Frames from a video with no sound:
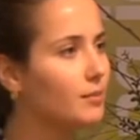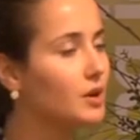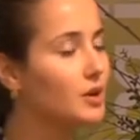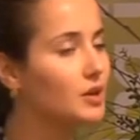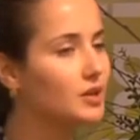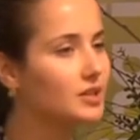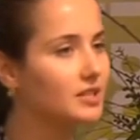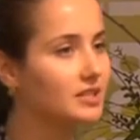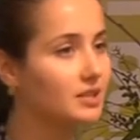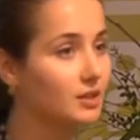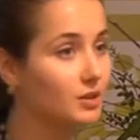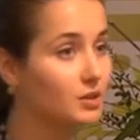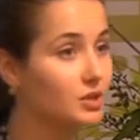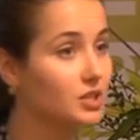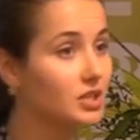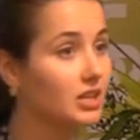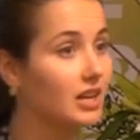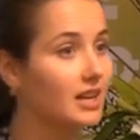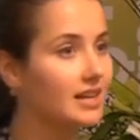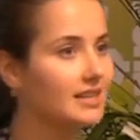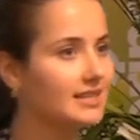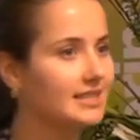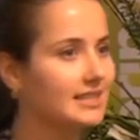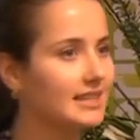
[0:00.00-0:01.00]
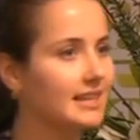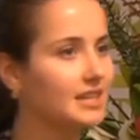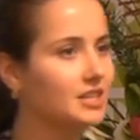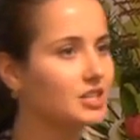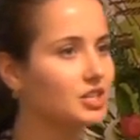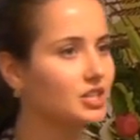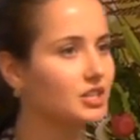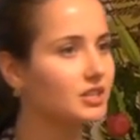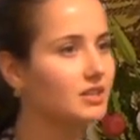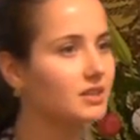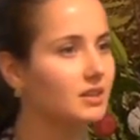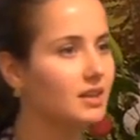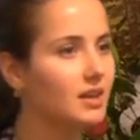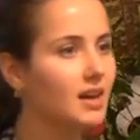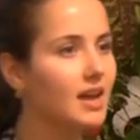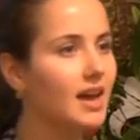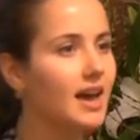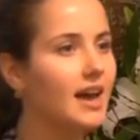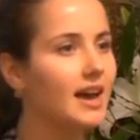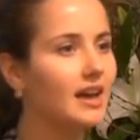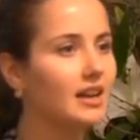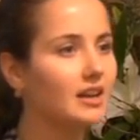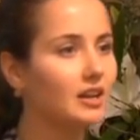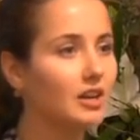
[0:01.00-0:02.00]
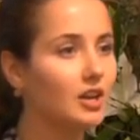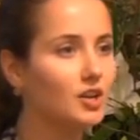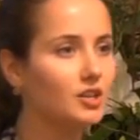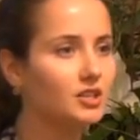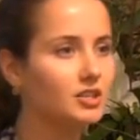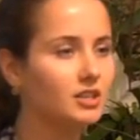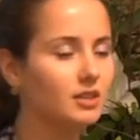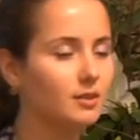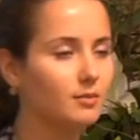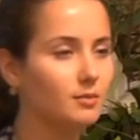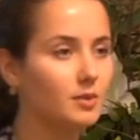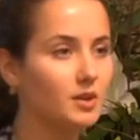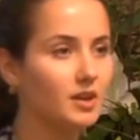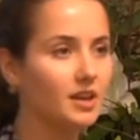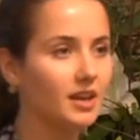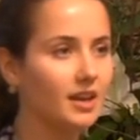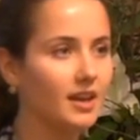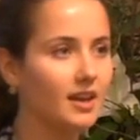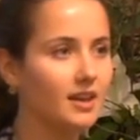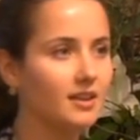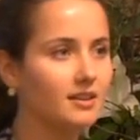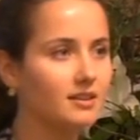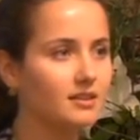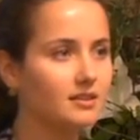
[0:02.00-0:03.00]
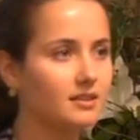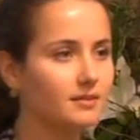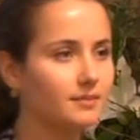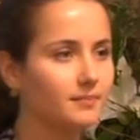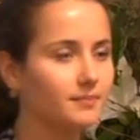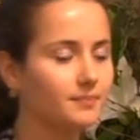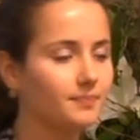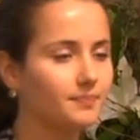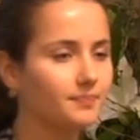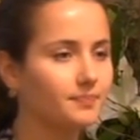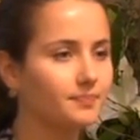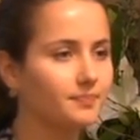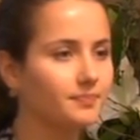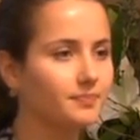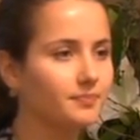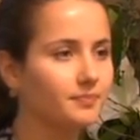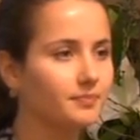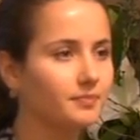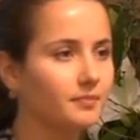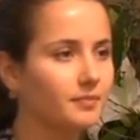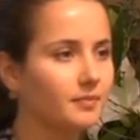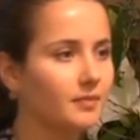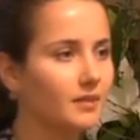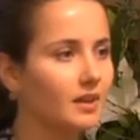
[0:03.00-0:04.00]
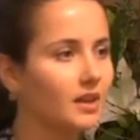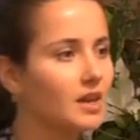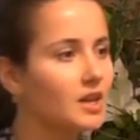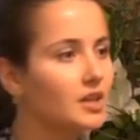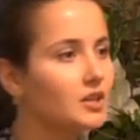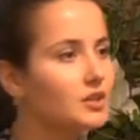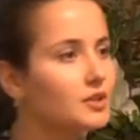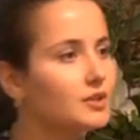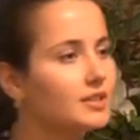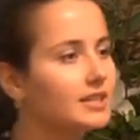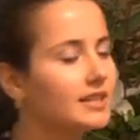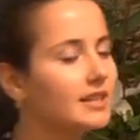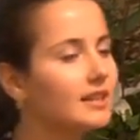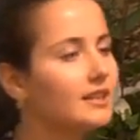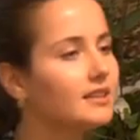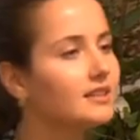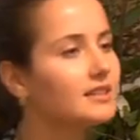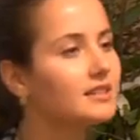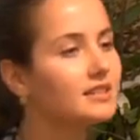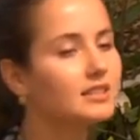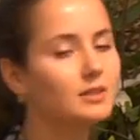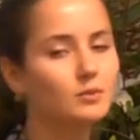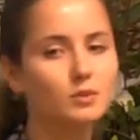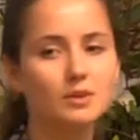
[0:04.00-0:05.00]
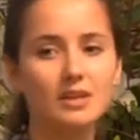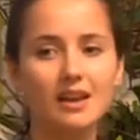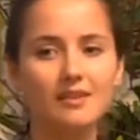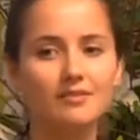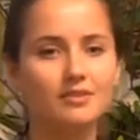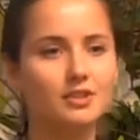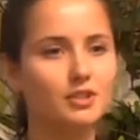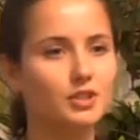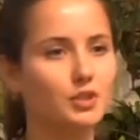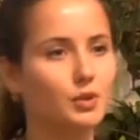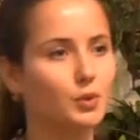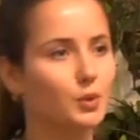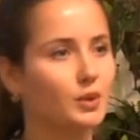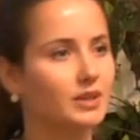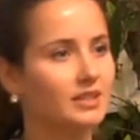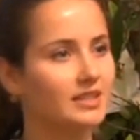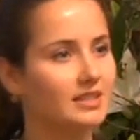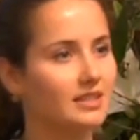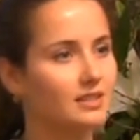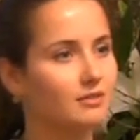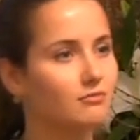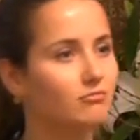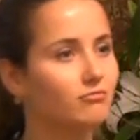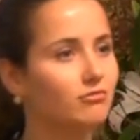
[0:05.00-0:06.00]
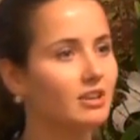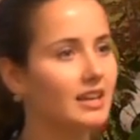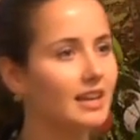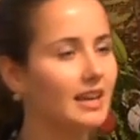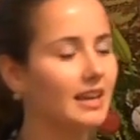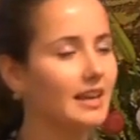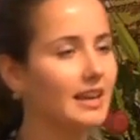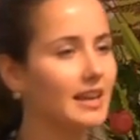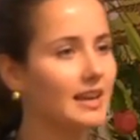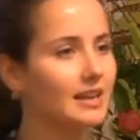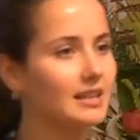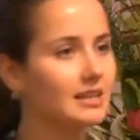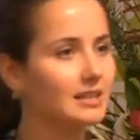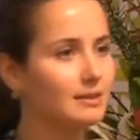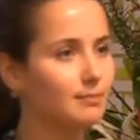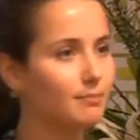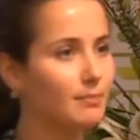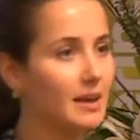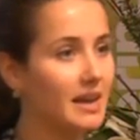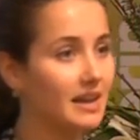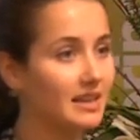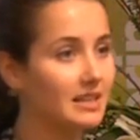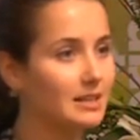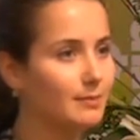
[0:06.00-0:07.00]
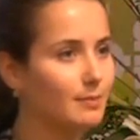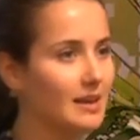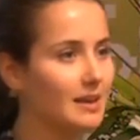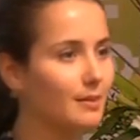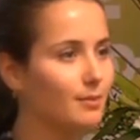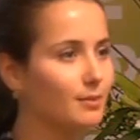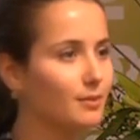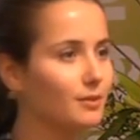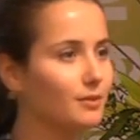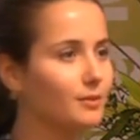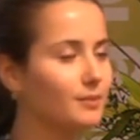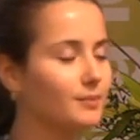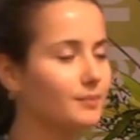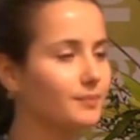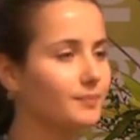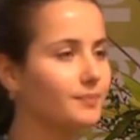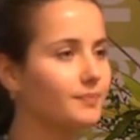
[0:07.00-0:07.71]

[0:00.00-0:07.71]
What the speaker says: her social isolation and learn to communicate. New Zealanders would have the choice to reconnect back to people.